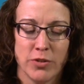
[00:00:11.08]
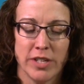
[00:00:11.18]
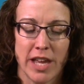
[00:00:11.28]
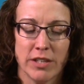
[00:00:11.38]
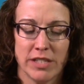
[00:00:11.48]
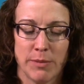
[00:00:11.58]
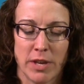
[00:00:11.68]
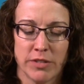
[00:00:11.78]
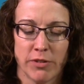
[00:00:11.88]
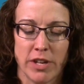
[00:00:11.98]
using
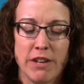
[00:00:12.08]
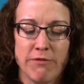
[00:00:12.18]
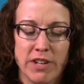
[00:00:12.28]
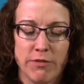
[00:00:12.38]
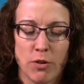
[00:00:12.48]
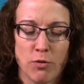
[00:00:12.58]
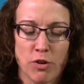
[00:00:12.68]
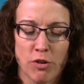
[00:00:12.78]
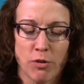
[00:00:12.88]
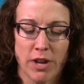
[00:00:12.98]
LCMS for in vivo
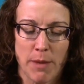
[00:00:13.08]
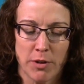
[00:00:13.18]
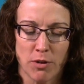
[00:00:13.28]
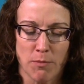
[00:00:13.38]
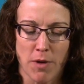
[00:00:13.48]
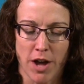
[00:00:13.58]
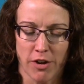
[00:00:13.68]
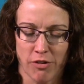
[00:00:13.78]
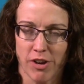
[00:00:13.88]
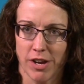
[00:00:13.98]
neurochemical
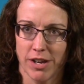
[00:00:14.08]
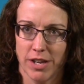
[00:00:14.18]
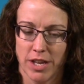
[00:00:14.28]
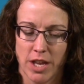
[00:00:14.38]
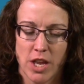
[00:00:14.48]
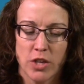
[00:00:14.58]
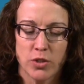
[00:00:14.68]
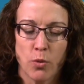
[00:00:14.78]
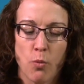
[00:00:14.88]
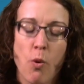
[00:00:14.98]
monitoring.
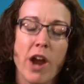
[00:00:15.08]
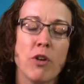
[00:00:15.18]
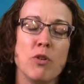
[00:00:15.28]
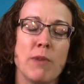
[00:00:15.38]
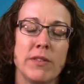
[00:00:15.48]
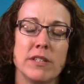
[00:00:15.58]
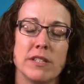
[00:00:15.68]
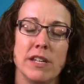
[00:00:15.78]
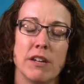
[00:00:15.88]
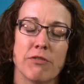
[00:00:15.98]
So why are new methods
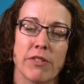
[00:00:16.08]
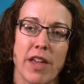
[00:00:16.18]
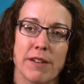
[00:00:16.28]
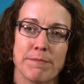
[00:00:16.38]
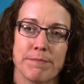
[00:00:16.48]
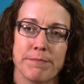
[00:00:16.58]
needed for that?